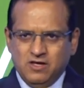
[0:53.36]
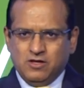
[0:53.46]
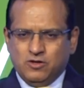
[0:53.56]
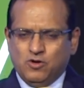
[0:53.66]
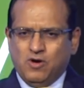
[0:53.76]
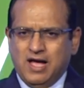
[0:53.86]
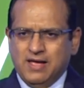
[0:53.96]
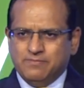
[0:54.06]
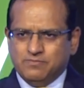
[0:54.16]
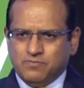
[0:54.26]
you know, I
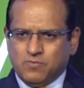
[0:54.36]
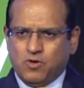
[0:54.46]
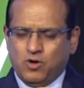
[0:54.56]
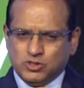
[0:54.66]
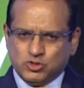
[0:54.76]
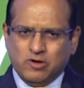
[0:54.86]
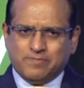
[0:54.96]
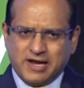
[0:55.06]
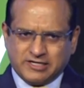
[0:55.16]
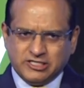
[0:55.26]
am also a
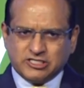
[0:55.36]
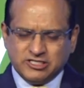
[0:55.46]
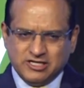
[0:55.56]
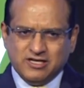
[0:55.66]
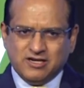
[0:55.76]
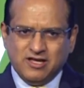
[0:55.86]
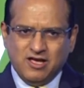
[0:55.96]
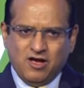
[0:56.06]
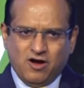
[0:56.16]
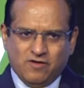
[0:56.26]
practitioner
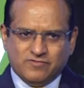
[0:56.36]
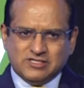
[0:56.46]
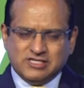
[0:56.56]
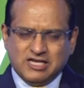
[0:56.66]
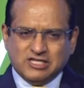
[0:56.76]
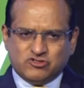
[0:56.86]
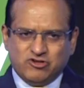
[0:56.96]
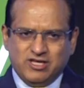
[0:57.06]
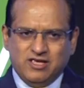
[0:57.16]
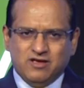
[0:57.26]
of this
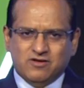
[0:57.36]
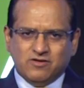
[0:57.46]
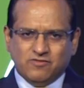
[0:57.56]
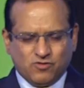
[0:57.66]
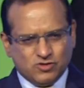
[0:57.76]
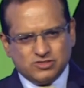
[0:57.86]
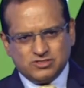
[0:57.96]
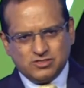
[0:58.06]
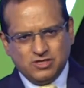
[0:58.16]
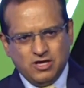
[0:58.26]
industry. Of
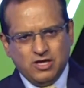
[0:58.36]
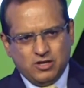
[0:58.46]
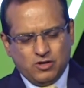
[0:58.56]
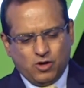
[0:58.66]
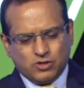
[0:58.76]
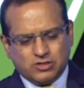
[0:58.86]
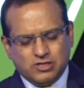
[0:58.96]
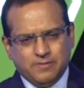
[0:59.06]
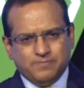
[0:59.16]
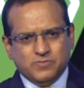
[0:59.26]
course, not
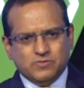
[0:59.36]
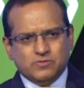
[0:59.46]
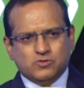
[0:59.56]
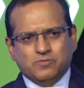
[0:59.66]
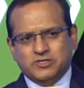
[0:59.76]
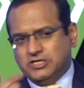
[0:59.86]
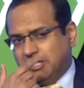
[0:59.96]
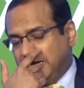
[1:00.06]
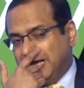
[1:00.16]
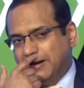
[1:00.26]
um, so much in
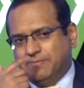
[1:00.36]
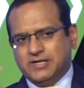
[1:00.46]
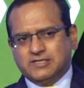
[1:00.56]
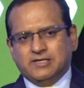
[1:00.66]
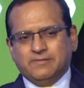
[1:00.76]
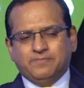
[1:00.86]
India, but uh,